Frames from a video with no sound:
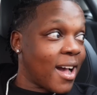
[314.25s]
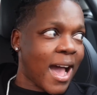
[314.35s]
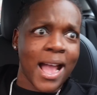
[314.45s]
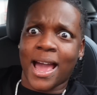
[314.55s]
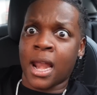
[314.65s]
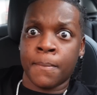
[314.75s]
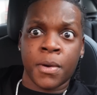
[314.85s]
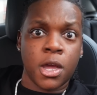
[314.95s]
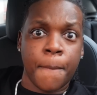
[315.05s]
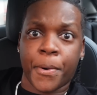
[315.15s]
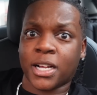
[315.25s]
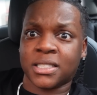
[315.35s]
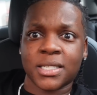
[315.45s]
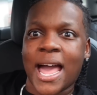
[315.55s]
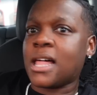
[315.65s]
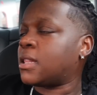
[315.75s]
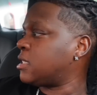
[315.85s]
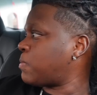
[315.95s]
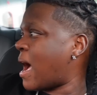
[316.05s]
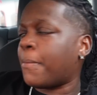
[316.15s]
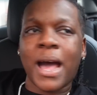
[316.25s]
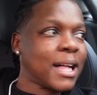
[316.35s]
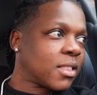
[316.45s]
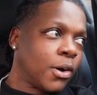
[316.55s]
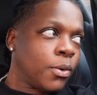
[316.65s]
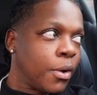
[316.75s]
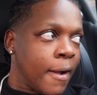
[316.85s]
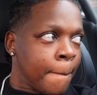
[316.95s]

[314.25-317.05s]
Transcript: I got 1,000,000 personalities, baby, I do.